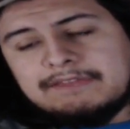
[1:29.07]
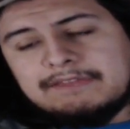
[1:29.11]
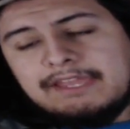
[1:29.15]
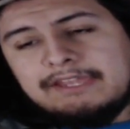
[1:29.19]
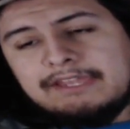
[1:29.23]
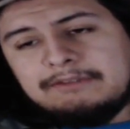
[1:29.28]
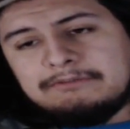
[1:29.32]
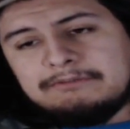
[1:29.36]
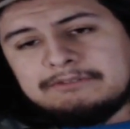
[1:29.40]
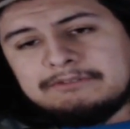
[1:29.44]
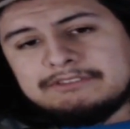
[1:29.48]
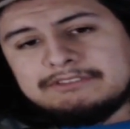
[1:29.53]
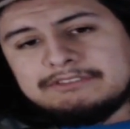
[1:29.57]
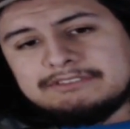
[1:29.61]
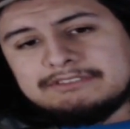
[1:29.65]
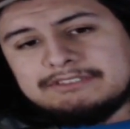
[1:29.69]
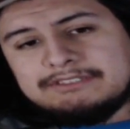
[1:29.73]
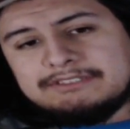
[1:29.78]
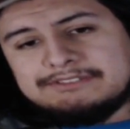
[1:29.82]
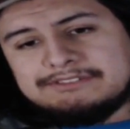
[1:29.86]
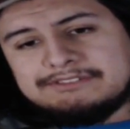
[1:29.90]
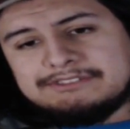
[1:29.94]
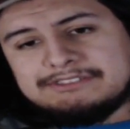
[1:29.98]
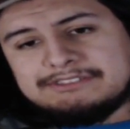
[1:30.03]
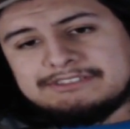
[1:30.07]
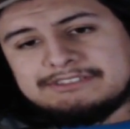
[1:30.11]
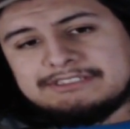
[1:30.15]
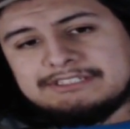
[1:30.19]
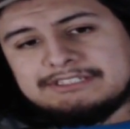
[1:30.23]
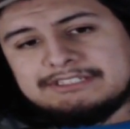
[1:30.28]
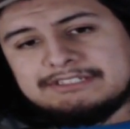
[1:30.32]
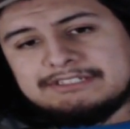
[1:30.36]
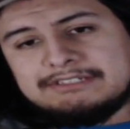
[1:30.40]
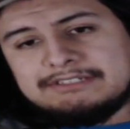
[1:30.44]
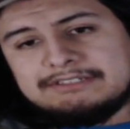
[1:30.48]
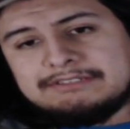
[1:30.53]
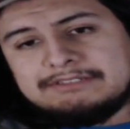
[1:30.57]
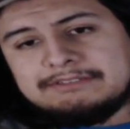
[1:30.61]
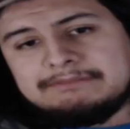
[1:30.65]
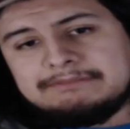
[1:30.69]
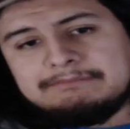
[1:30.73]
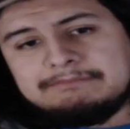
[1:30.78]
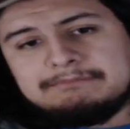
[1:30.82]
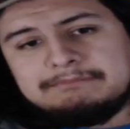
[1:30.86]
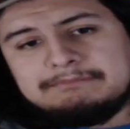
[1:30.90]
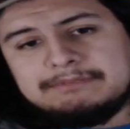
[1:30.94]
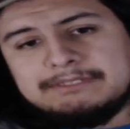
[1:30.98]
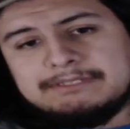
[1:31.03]
Was interesting.
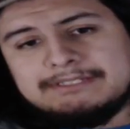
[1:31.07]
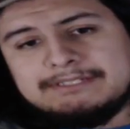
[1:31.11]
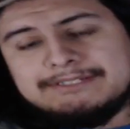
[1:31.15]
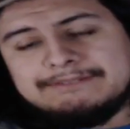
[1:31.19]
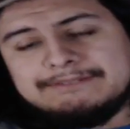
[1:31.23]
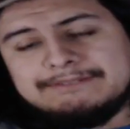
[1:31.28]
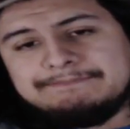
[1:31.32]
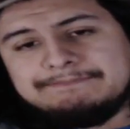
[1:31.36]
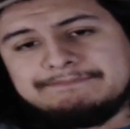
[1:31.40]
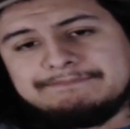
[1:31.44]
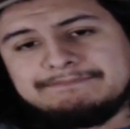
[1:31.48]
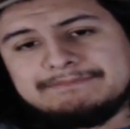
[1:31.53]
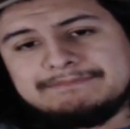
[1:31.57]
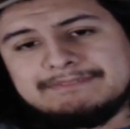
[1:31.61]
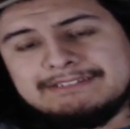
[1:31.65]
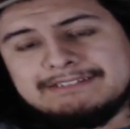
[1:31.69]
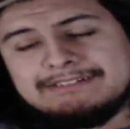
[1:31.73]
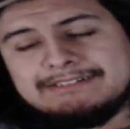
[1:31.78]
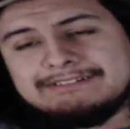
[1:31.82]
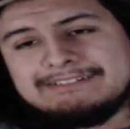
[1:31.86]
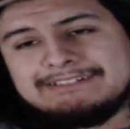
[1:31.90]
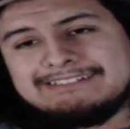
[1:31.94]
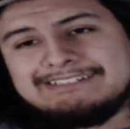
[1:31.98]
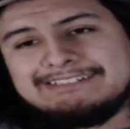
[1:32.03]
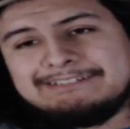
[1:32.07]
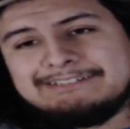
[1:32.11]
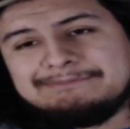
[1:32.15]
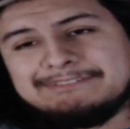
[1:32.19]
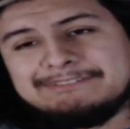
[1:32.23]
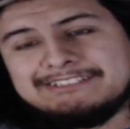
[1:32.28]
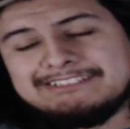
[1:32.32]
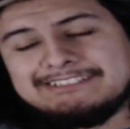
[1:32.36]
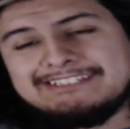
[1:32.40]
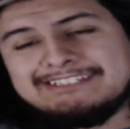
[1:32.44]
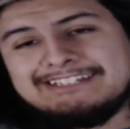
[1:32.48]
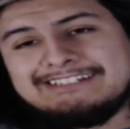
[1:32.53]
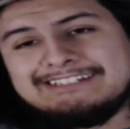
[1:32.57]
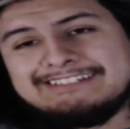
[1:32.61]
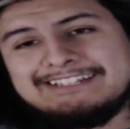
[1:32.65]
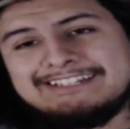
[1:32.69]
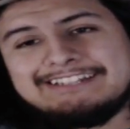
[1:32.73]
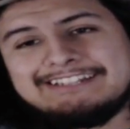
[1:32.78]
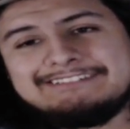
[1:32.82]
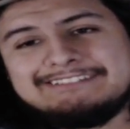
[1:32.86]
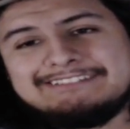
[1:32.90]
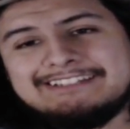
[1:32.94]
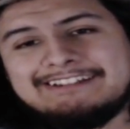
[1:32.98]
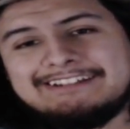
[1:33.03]
But I don't know, I'm just kind of
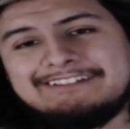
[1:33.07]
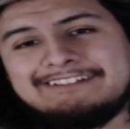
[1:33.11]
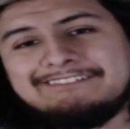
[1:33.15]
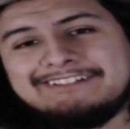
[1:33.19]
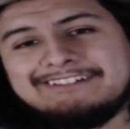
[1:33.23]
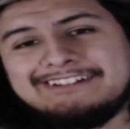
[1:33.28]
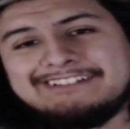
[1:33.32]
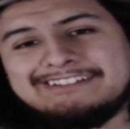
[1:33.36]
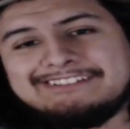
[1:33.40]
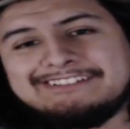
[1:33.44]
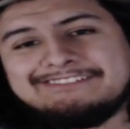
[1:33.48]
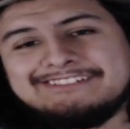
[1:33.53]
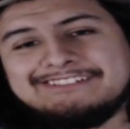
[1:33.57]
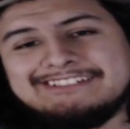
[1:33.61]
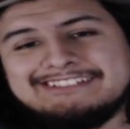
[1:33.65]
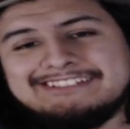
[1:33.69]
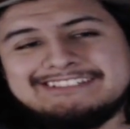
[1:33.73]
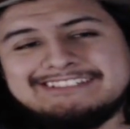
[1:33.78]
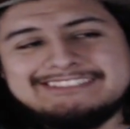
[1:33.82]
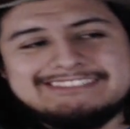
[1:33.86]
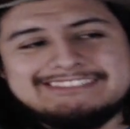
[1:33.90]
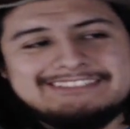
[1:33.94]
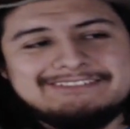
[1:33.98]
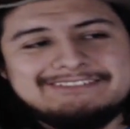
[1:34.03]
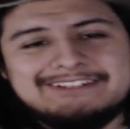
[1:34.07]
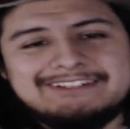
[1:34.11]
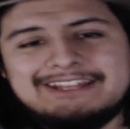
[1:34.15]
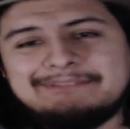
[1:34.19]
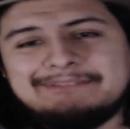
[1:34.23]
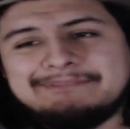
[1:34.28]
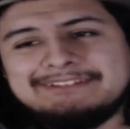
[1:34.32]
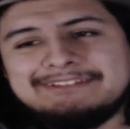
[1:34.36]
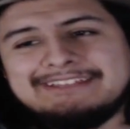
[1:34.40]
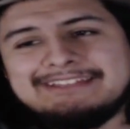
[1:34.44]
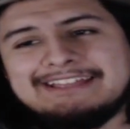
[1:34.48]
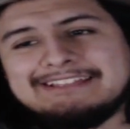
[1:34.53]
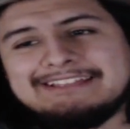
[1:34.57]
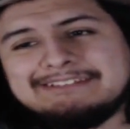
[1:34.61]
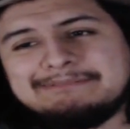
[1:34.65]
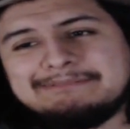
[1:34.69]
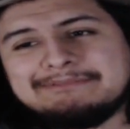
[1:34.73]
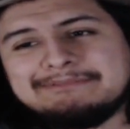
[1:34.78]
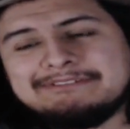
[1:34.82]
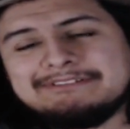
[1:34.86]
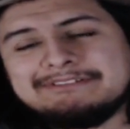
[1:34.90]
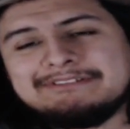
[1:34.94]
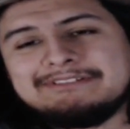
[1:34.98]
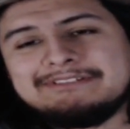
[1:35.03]
down that I wanted to really just see what happened last
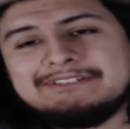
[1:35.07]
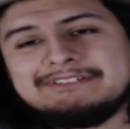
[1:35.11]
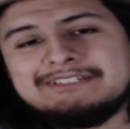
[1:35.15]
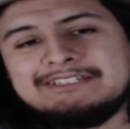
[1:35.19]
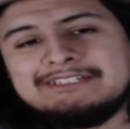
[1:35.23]
episode.